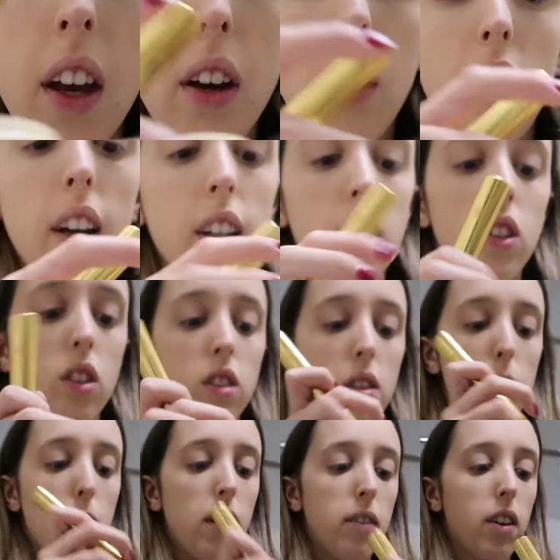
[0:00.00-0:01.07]
Okay, I just
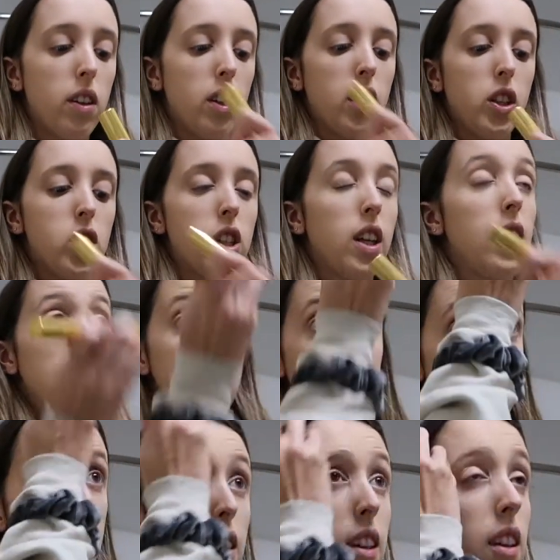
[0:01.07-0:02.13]
did my foundation and
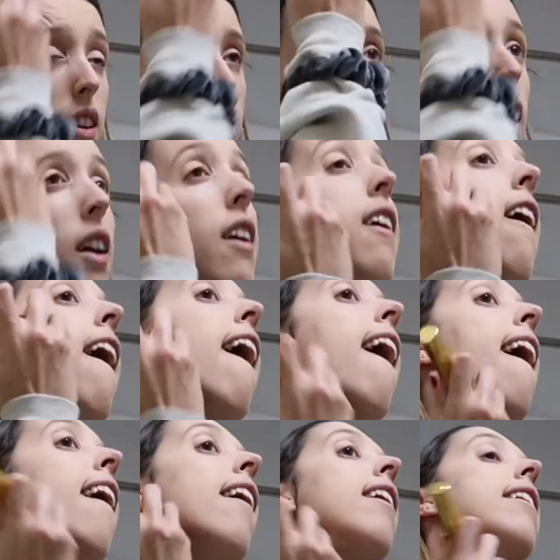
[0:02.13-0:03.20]
concealer.
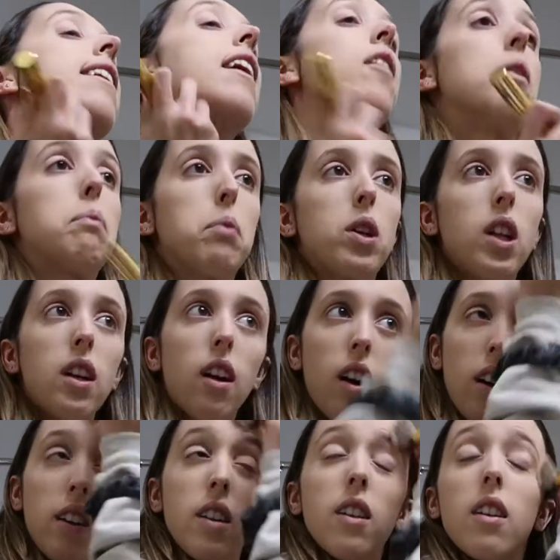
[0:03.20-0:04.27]
Now I'm putting
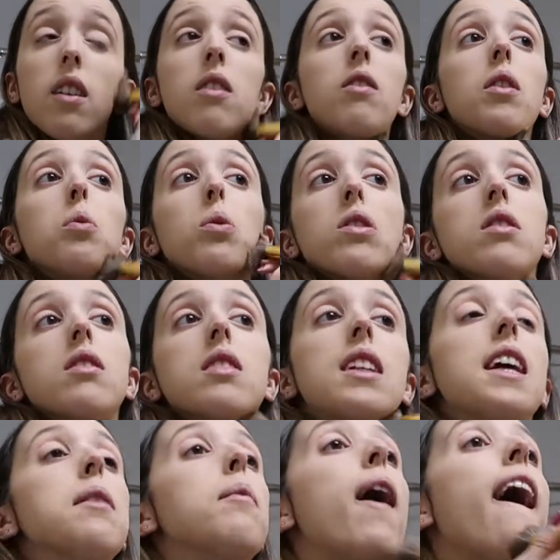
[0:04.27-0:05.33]
on Rimmel
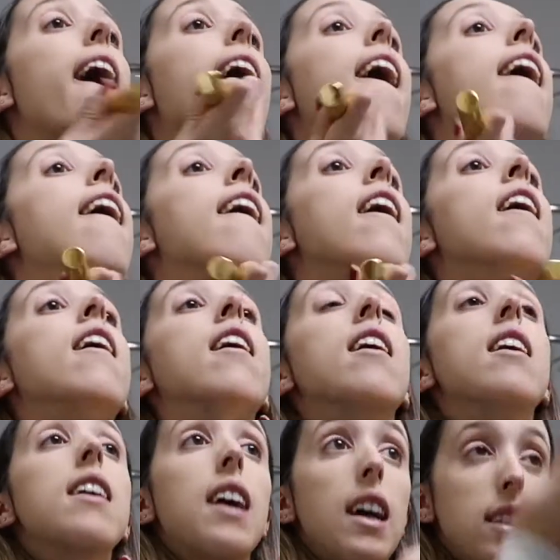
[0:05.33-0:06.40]
Stay Matte.
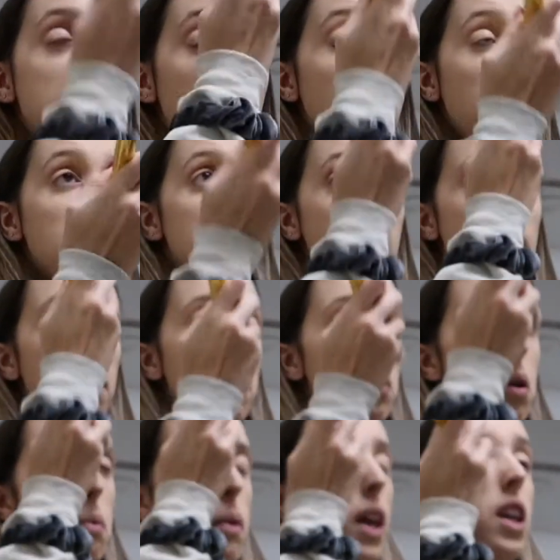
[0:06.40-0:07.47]
Guys, the last time I
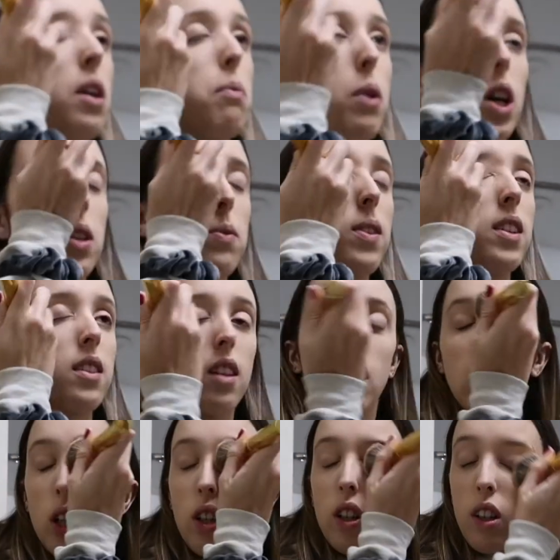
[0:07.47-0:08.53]
put makeup on was
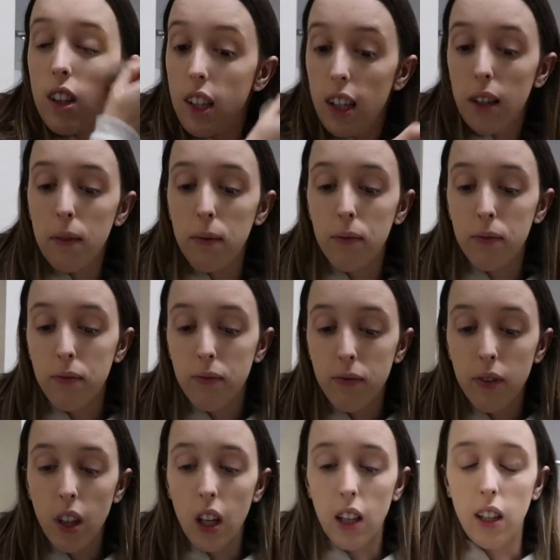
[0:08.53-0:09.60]
literally
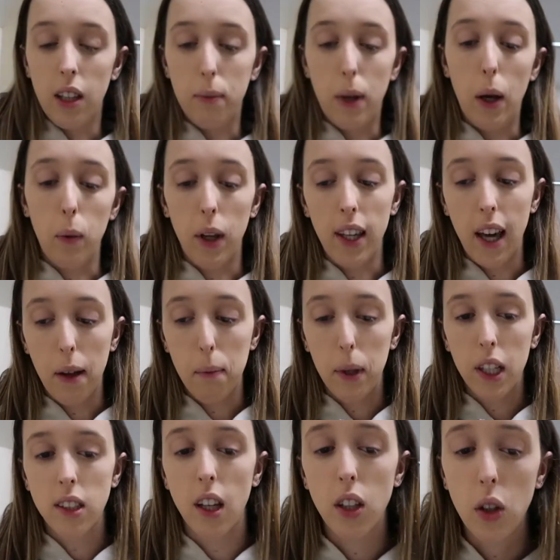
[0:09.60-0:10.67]
alumni weekend
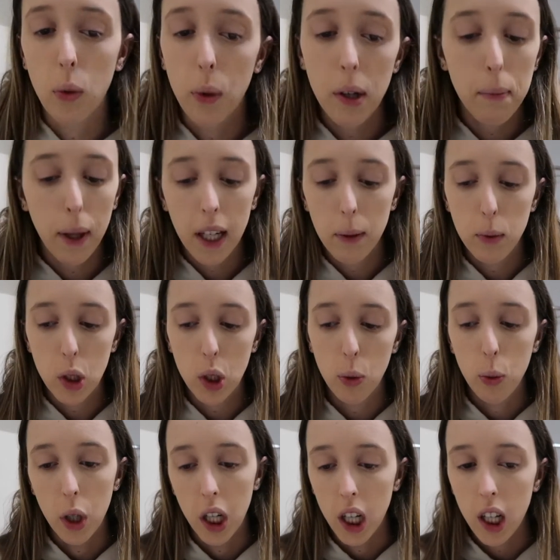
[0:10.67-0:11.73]
because I don't wear makeup to
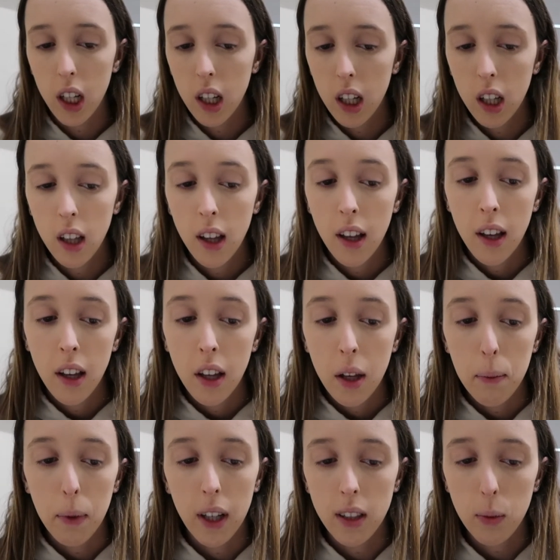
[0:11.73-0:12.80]
work
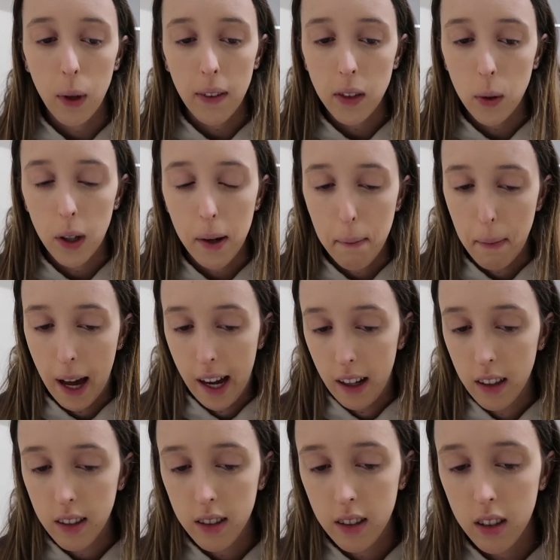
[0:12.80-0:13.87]
because we have to wear a
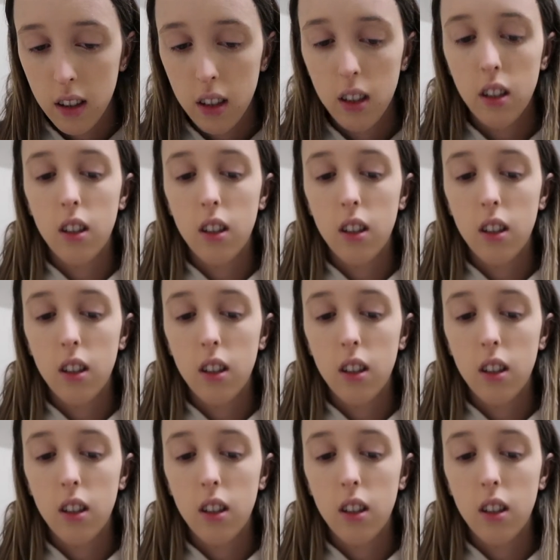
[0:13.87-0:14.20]
mask.